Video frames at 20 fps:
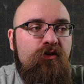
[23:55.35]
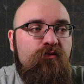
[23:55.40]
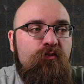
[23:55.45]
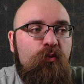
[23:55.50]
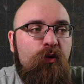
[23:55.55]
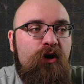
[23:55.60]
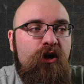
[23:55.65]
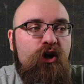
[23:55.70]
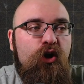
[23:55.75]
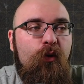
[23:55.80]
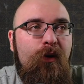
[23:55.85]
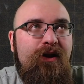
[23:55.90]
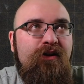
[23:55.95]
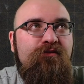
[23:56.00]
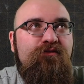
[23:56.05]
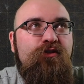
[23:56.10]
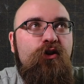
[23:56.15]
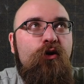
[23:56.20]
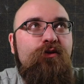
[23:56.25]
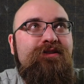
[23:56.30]
We're going to go ahead
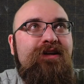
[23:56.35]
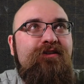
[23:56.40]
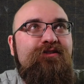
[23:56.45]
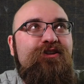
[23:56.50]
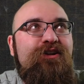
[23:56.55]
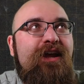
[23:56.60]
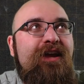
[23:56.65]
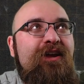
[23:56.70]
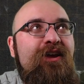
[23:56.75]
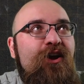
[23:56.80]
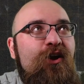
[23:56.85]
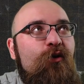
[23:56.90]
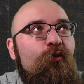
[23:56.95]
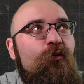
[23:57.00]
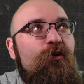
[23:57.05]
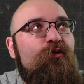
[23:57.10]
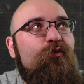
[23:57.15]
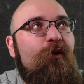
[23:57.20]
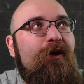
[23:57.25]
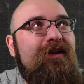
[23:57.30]
and close out today
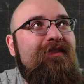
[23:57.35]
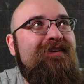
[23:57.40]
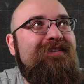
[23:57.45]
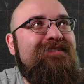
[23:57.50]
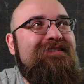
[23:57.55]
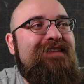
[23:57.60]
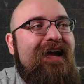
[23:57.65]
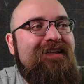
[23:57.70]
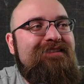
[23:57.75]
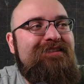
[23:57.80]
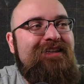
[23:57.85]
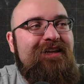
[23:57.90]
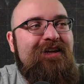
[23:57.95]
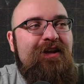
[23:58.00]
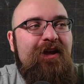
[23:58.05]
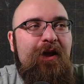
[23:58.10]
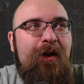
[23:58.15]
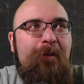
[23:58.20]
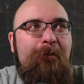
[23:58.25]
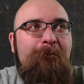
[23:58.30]
with one of these stats that
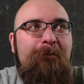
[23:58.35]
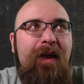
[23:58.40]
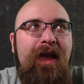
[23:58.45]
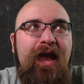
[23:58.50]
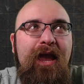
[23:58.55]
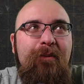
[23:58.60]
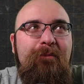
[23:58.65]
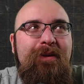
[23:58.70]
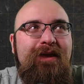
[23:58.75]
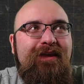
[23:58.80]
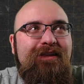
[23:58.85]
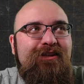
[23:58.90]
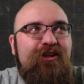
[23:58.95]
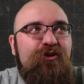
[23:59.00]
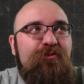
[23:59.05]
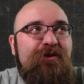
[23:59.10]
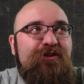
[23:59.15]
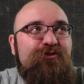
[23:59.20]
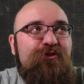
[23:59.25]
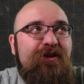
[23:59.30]
may be a
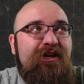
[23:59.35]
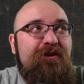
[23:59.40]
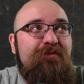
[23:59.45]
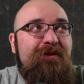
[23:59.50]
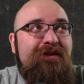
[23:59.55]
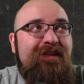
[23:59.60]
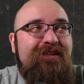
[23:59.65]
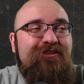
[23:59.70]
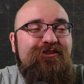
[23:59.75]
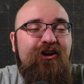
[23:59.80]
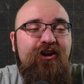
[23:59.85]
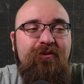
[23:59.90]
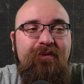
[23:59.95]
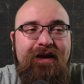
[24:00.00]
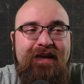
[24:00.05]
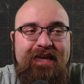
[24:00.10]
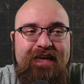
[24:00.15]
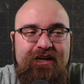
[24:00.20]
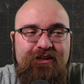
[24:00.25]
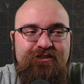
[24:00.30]
little bit tricky, but let's talk
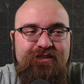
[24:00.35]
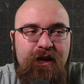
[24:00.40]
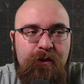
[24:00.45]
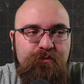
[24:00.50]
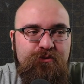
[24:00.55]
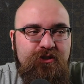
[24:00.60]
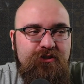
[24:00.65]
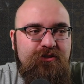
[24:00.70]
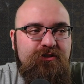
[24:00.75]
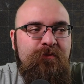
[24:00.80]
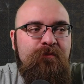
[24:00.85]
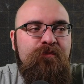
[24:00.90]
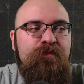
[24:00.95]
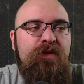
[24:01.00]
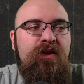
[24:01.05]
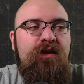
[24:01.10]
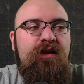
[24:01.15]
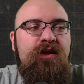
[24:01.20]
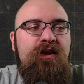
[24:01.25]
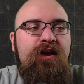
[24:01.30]
about interceptions.
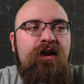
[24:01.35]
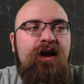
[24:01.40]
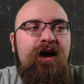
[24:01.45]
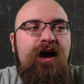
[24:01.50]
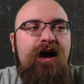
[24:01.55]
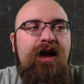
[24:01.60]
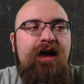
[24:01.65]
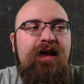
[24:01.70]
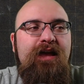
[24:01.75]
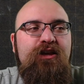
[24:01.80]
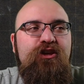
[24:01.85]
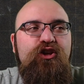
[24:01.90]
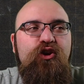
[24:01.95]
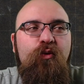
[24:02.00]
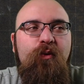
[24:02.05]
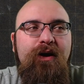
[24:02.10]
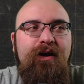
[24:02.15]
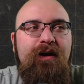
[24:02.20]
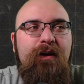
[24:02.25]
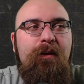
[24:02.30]
You know
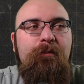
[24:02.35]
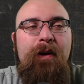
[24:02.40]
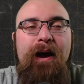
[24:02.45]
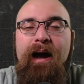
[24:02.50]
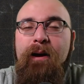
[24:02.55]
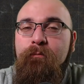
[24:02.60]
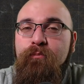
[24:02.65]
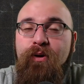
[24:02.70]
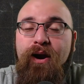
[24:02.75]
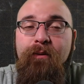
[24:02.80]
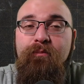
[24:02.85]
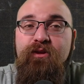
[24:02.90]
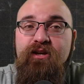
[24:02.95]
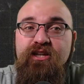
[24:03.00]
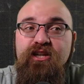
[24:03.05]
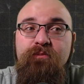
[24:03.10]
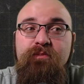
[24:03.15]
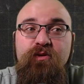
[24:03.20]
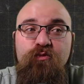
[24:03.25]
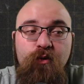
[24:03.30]
what? I'm probably
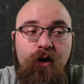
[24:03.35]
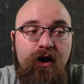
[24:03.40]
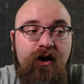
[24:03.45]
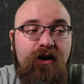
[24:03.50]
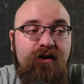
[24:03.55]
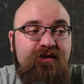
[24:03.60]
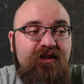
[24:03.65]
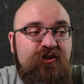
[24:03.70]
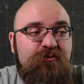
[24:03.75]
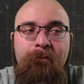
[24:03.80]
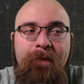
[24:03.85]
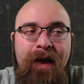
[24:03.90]
going to be wrong on this.